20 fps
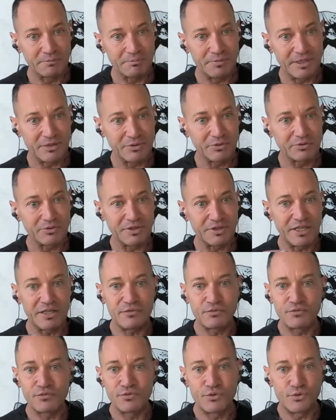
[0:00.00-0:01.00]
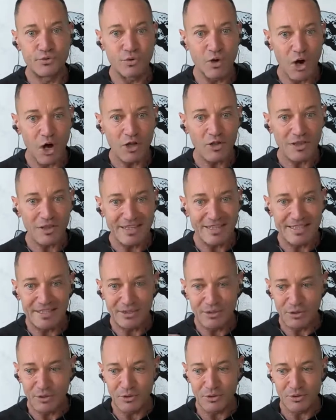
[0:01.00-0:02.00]
Because if you
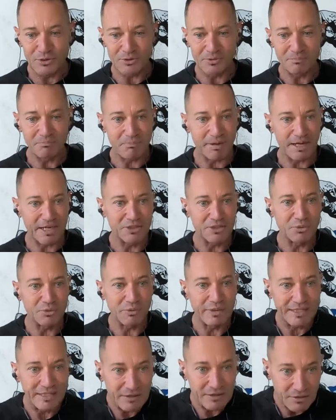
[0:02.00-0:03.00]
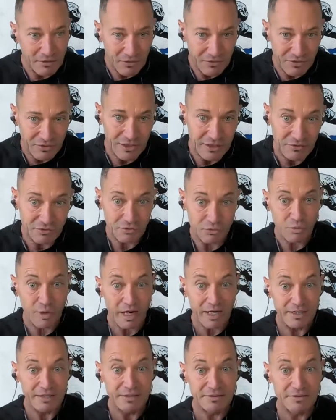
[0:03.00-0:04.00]
only learn by doing the things
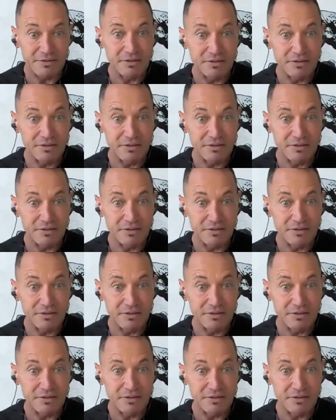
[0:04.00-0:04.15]
right,